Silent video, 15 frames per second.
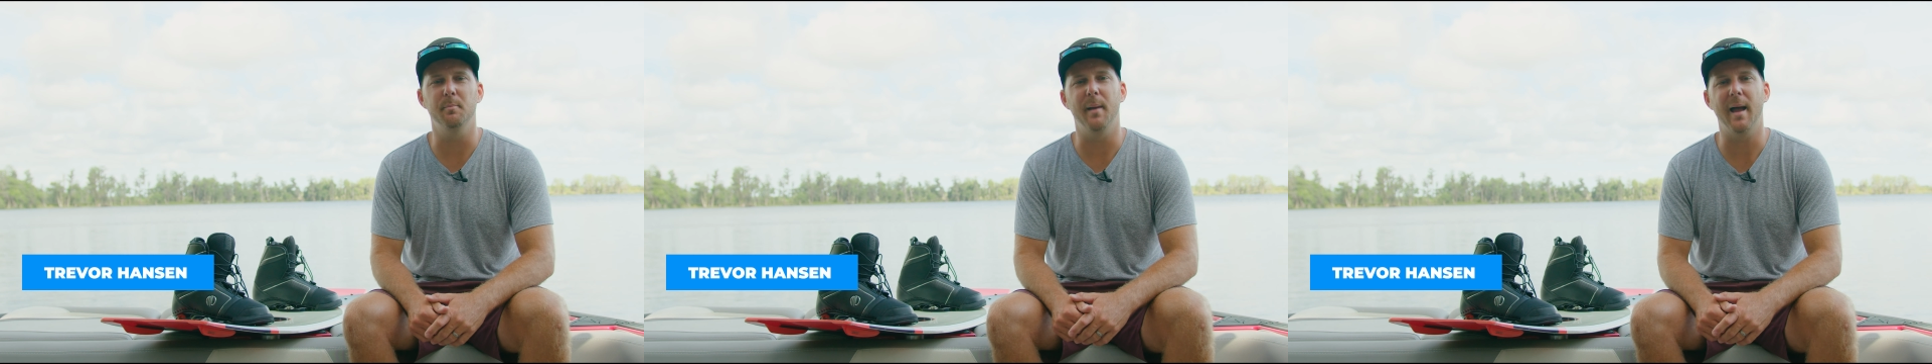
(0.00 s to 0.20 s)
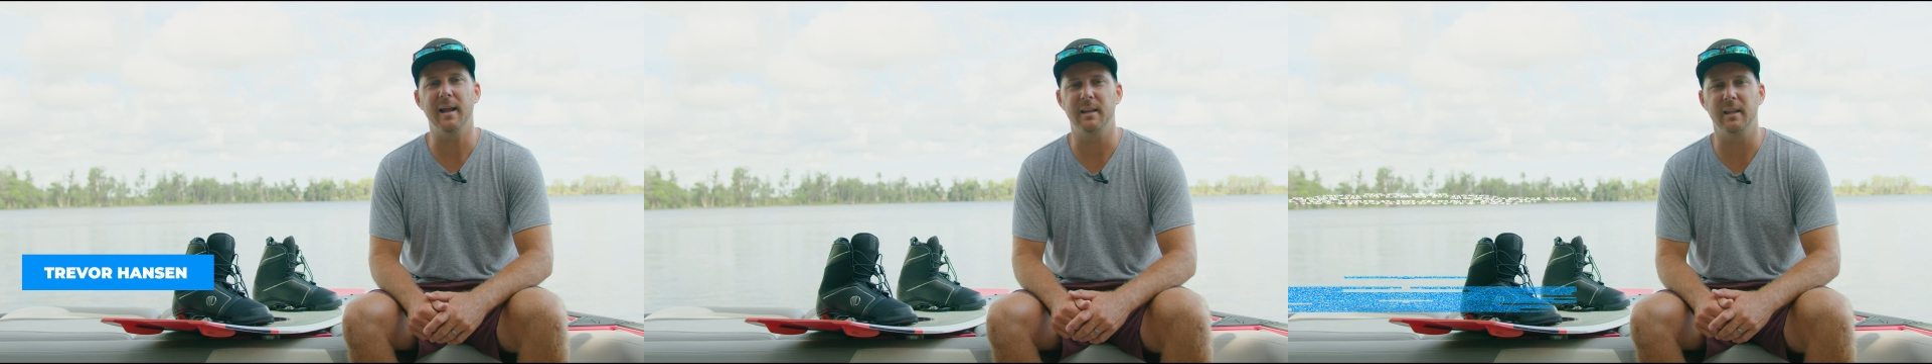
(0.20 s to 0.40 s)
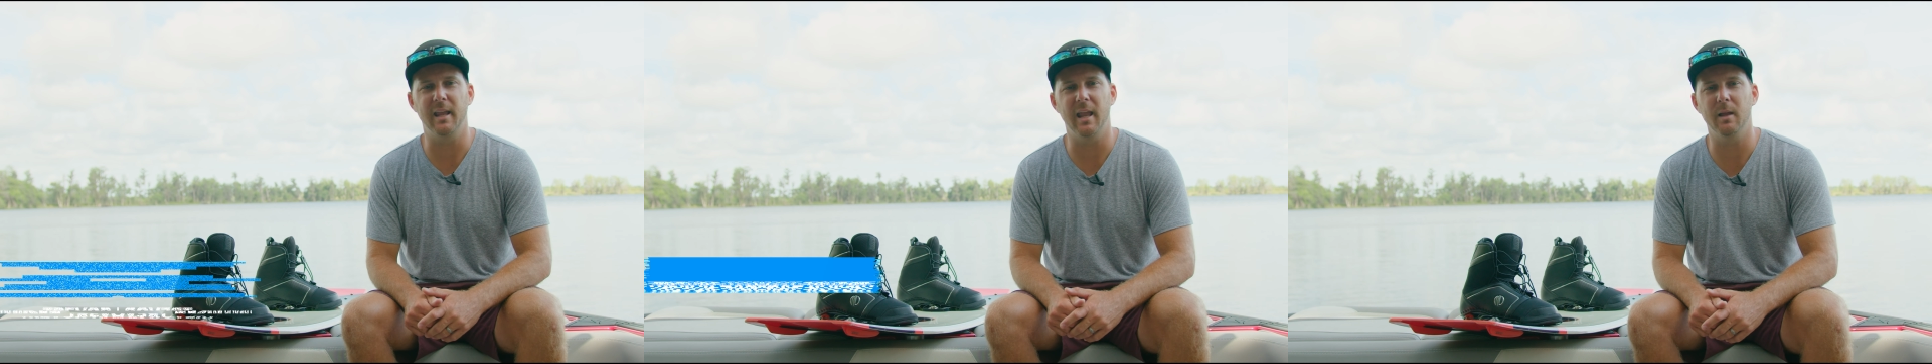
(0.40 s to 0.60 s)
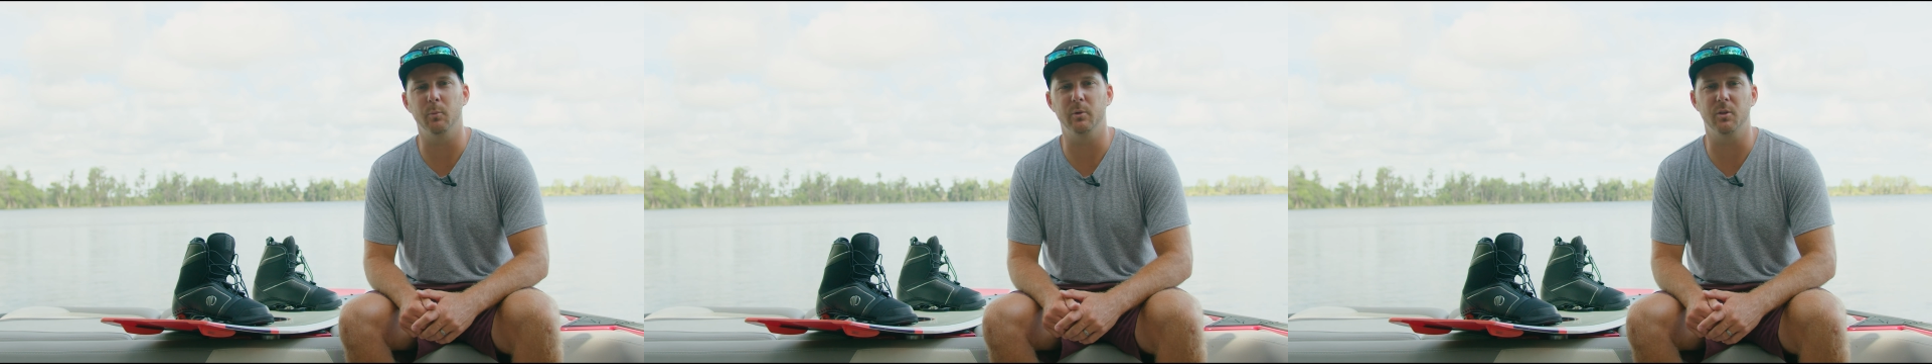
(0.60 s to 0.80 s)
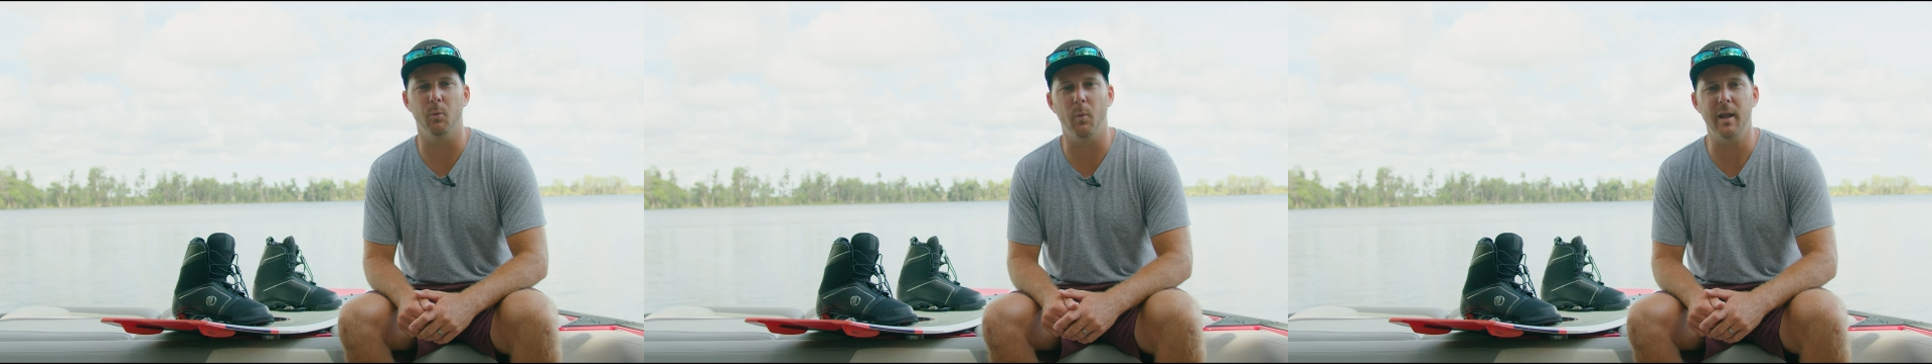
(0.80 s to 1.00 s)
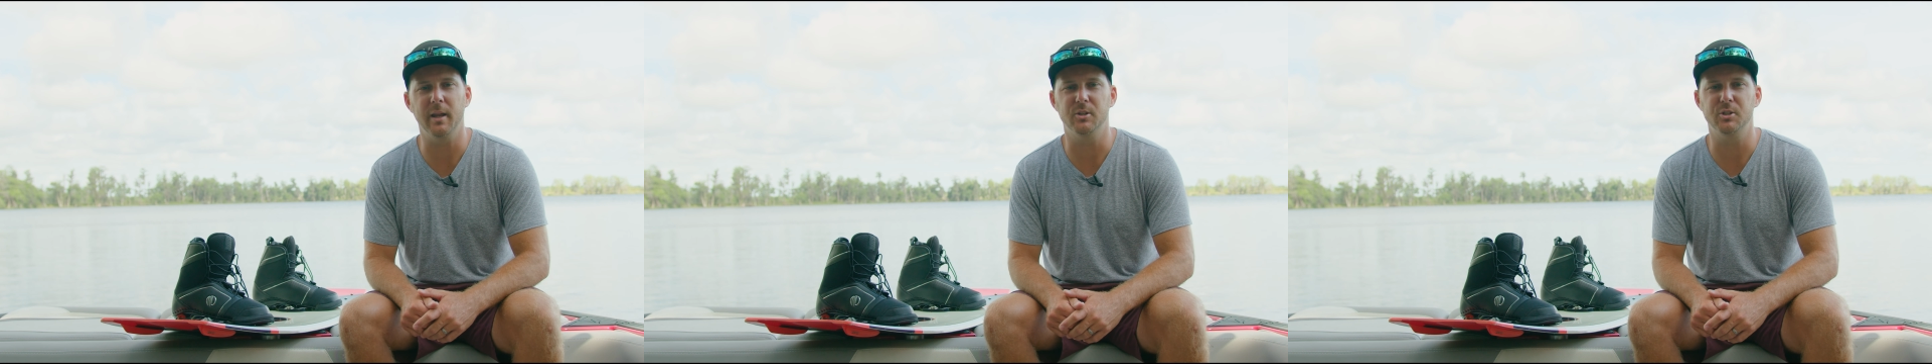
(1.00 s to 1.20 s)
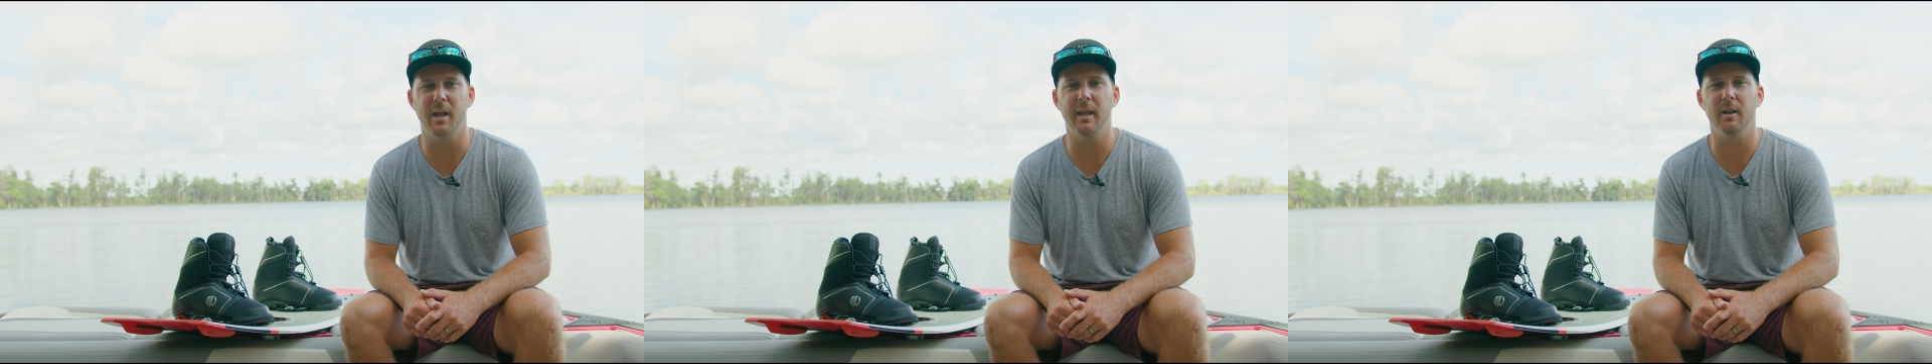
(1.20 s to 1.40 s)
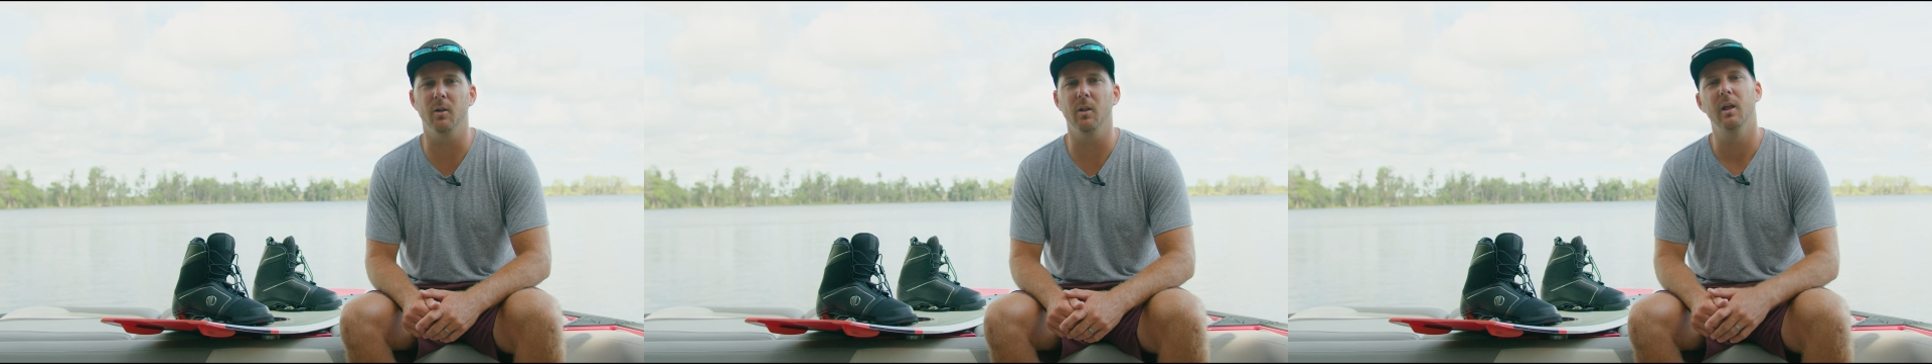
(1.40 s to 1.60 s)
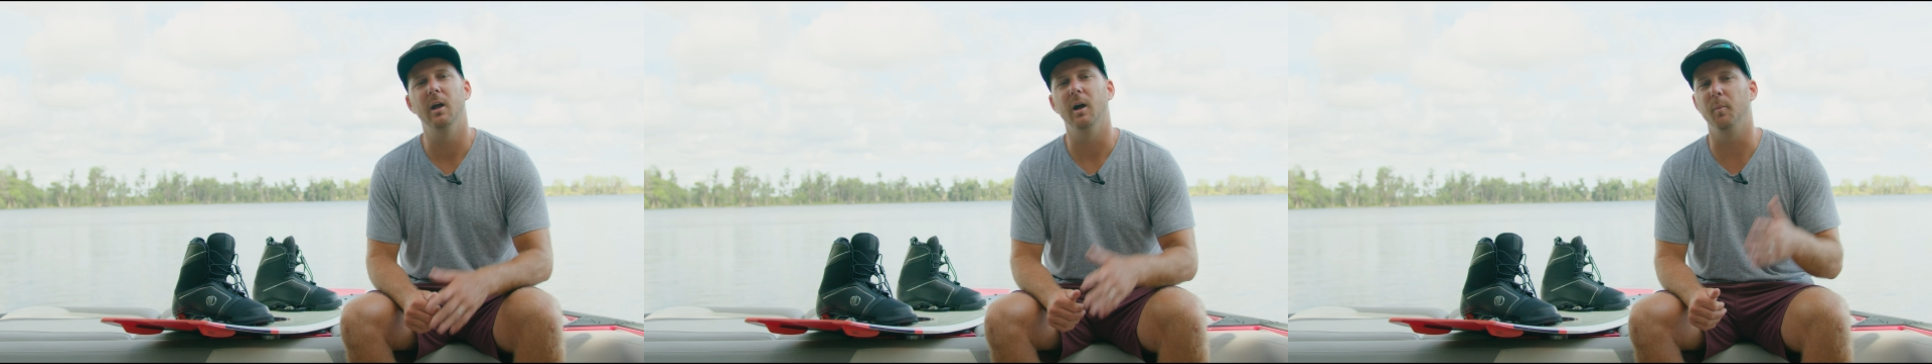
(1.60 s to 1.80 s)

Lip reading: back again with the Wake channel.